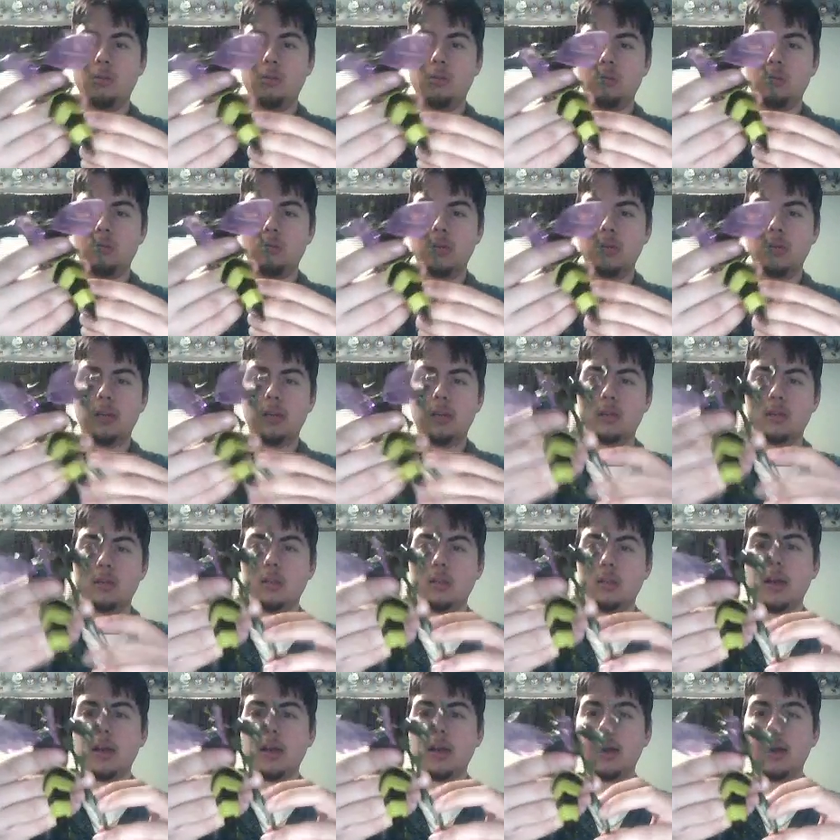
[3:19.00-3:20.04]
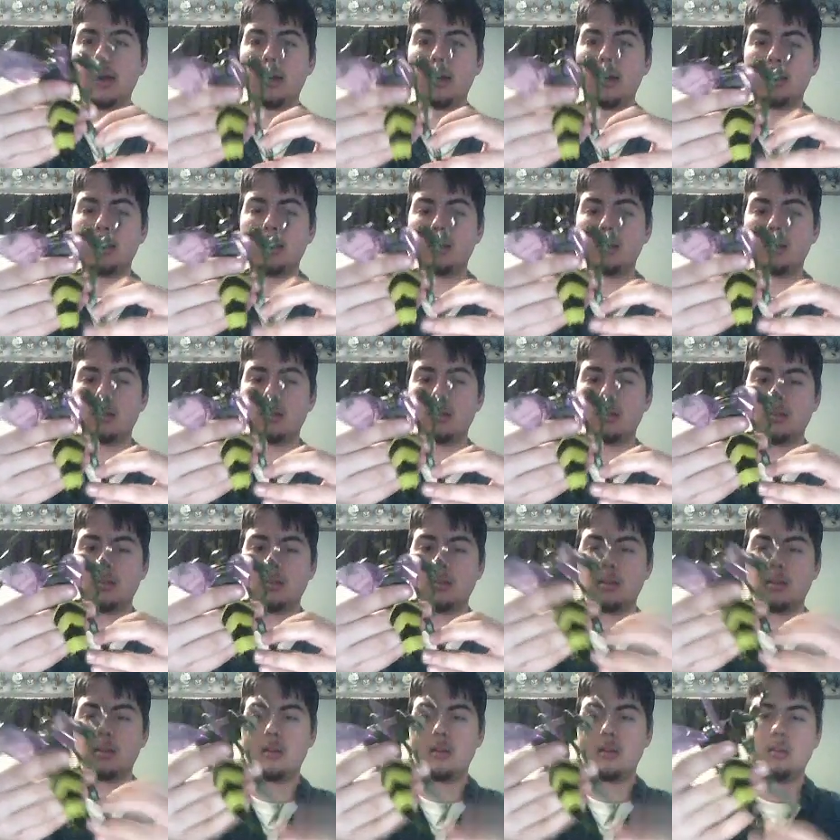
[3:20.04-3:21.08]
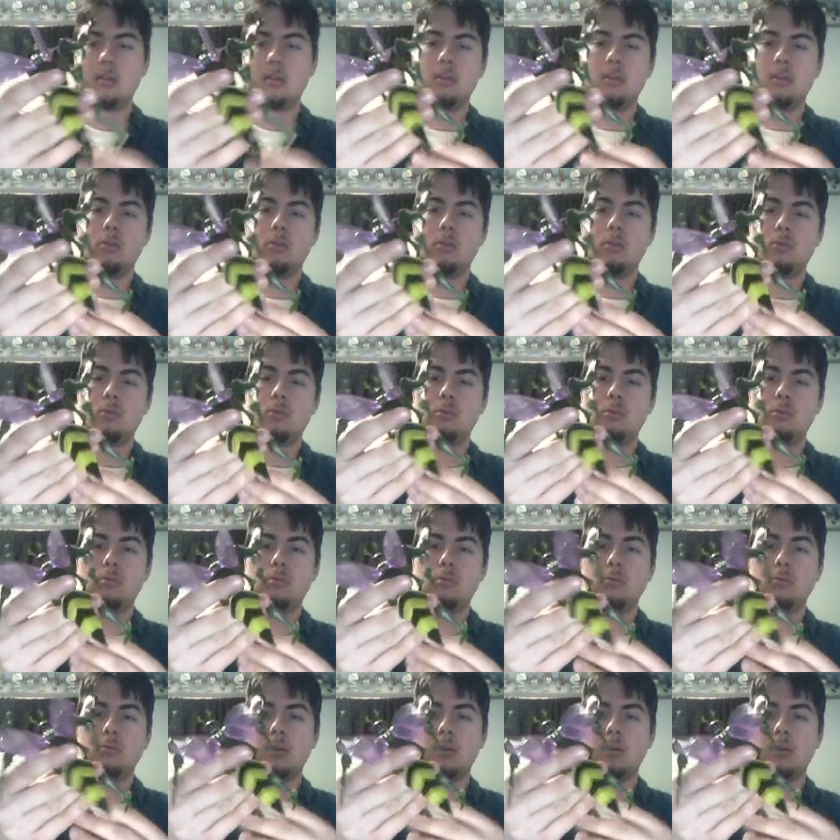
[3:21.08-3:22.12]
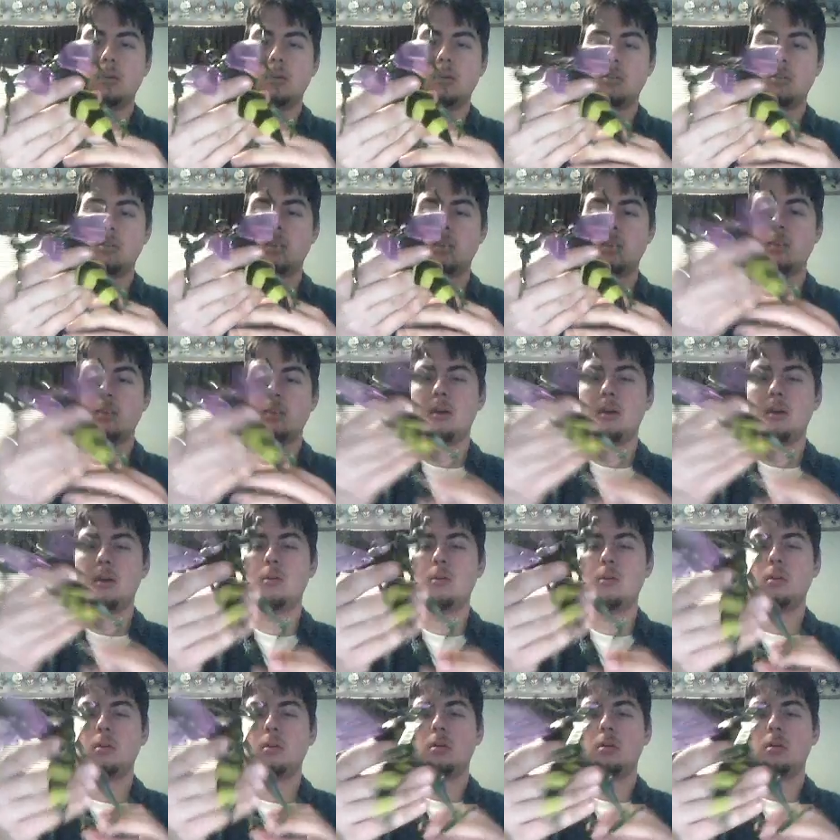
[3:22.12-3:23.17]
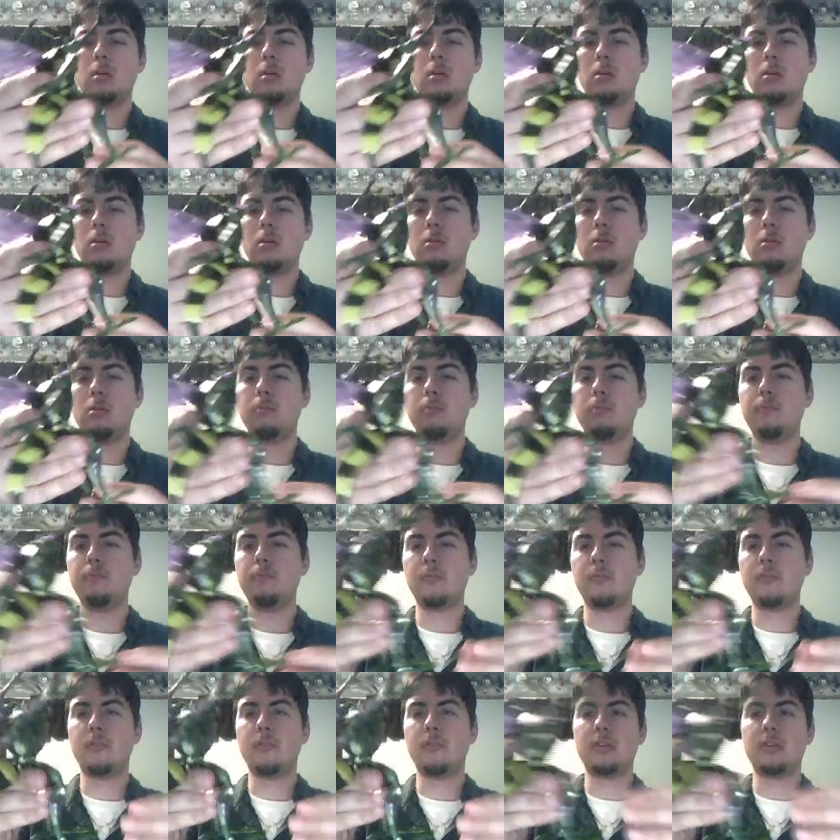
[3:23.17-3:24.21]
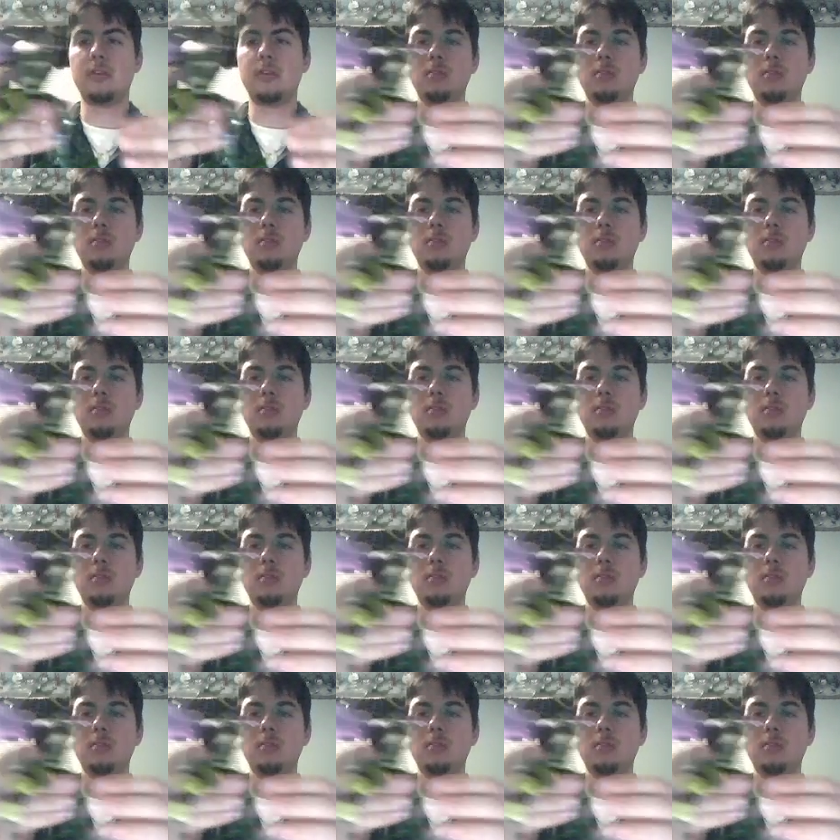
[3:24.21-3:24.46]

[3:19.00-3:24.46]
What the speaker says: take his legs, and you kind of straighten them out, or fix them up.